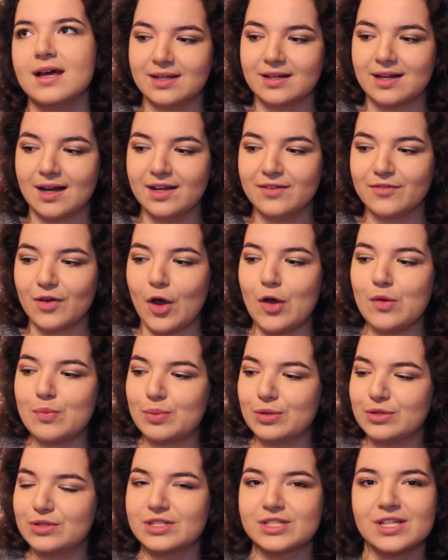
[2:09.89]
It kind of
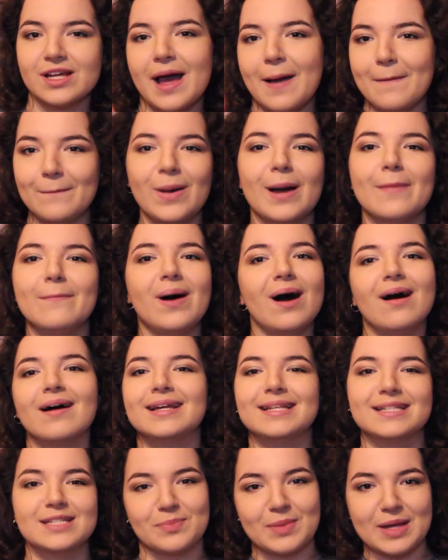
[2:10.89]
opened my
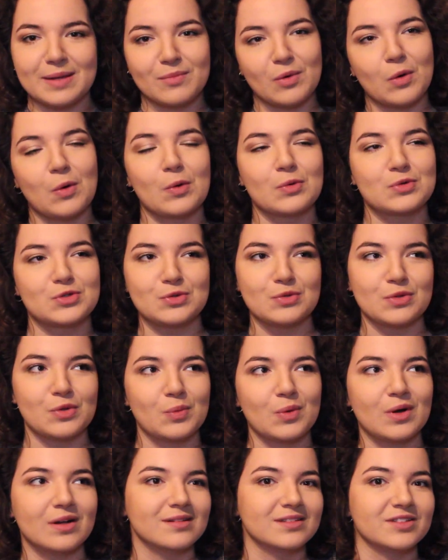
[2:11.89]
mind a bit more to the
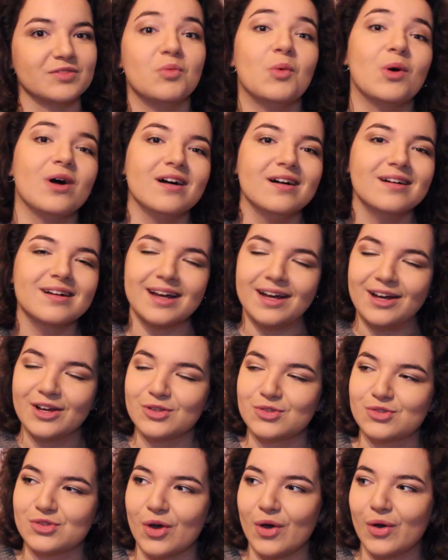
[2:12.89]
world of work,
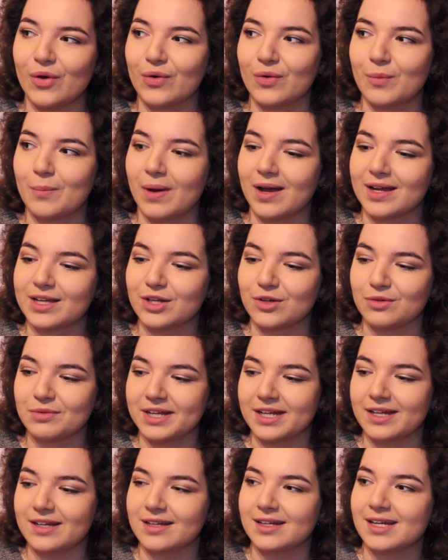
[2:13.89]
so my
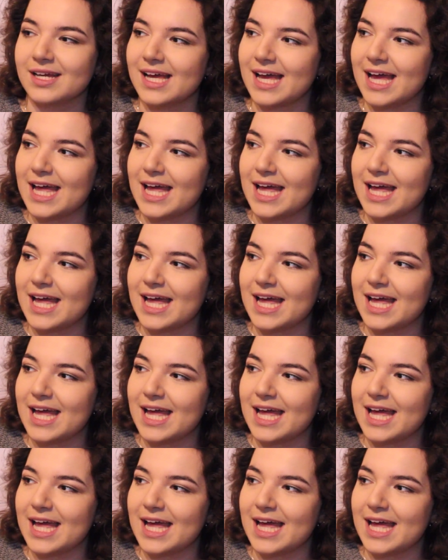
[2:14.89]
career